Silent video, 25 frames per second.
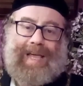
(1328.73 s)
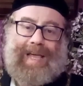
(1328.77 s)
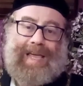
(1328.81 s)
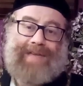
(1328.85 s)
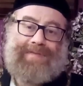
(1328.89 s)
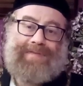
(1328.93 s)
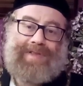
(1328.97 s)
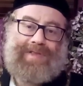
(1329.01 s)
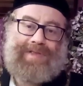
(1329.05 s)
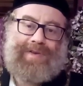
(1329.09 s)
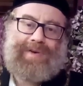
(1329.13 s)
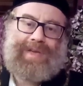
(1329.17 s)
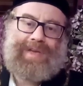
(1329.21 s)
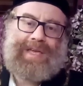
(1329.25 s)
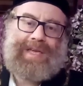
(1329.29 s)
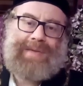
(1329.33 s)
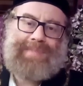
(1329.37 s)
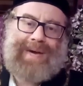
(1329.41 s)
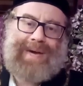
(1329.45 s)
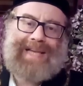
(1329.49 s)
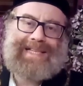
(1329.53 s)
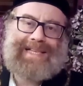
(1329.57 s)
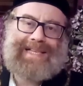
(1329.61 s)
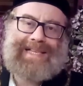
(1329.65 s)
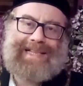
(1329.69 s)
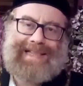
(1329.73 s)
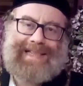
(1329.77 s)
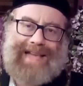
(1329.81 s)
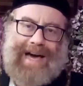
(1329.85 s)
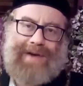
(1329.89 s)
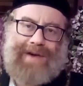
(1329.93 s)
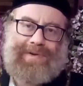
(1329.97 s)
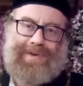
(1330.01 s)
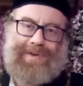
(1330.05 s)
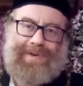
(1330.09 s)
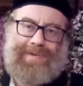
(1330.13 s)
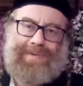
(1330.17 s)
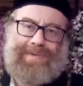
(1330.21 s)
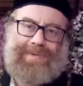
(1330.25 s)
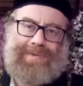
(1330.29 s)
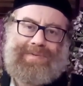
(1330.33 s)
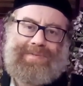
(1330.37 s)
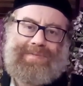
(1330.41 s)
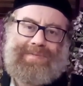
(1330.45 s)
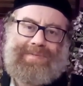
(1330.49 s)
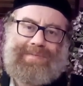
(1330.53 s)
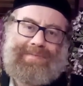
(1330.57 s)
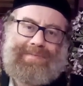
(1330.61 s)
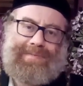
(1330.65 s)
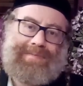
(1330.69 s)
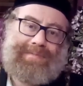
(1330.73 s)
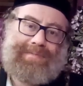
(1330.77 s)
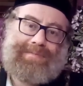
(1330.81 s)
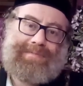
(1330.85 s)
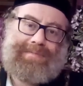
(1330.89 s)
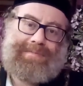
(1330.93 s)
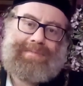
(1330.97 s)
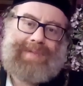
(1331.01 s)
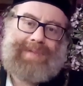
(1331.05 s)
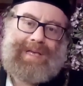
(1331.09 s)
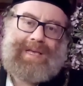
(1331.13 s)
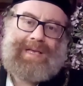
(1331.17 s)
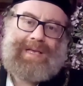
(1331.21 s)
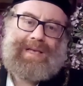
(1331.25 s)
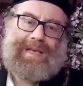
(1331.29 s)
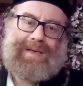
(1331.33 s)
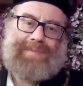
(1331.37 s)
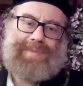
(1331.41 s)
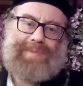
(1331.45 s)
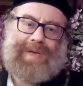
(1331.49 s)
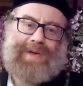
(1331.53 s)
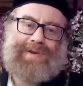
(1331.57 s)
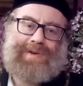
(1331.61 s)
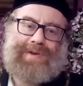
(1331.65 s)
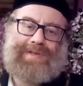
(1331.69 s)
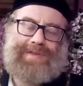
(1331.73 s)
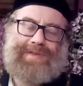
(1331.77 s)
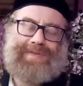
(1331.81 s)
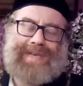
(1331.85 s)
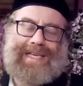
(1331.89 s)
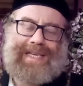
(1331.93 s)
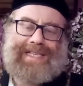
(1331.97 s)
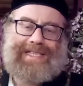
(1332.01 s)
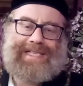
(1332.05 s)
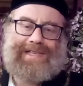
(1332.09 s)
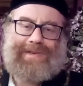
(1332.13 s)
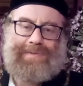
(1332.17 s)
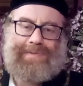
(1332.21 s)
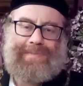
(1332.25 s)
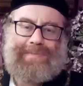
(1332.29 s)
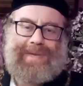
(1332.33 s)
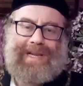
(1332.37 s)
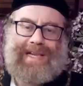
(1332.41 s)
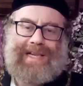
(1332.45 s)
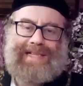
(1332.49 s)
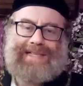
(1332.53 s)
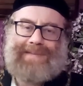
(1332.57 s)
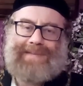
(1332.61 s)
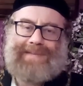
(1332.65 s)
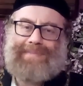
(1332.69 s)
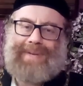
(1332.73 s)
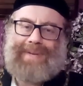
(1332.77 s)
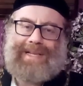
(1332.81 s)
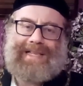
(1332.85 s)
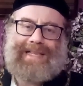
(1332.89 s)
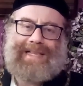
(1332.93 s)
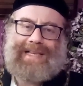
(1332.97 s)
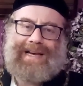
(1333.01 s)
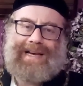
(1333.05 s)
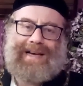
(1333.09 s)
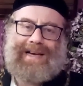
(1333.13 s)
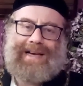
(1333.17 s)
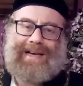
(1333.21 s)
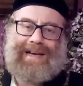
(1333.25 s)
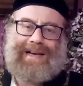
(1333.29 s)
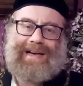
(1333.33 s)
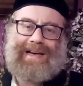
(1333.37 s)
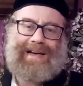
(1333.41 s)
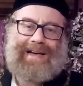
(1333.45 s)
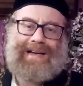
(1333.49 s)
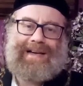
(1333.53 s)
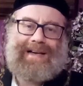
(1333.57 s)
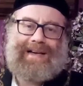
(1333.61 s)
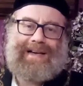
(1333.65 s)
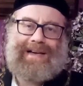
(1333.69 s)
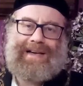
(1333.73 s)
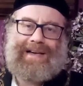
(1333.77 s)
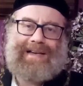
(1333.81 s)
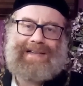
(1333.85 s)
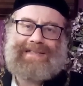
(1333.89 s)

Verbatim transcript: Even though he might allow you, because of his humility, but uh,